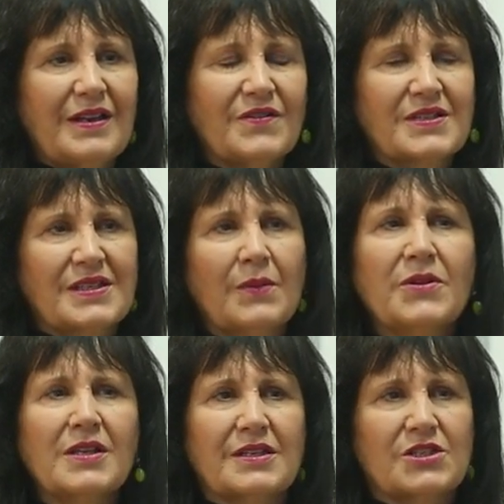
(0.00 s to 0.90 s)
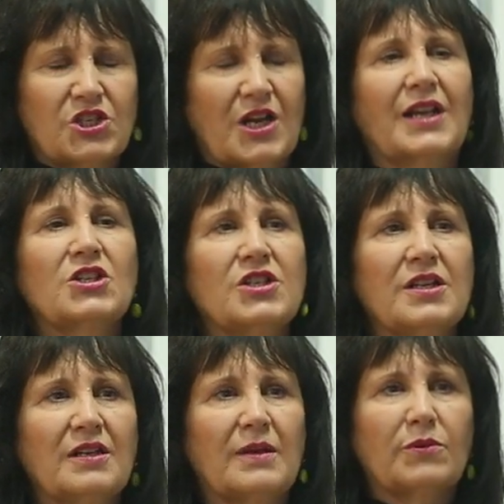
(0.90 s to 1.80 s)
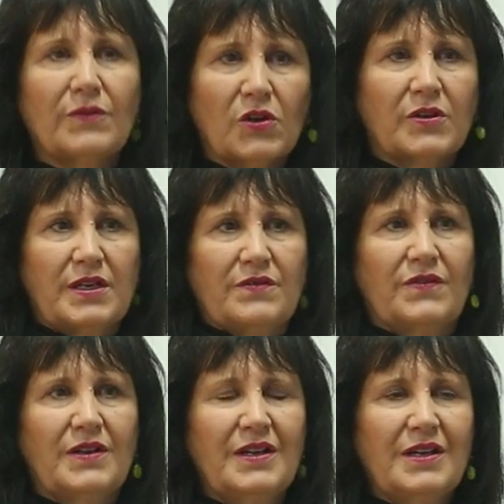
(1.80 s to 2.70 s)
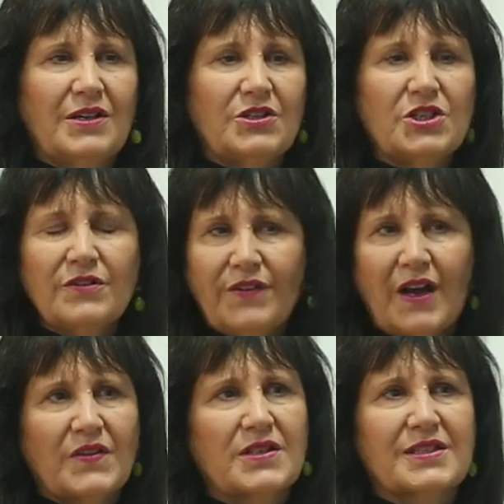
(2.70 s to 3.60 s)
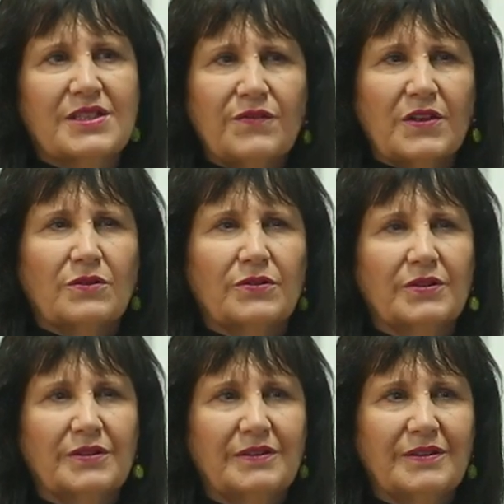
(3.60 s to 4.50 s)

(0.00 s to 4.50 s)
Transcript: If it's something that is challenging and provocative, do you find that it's difficult?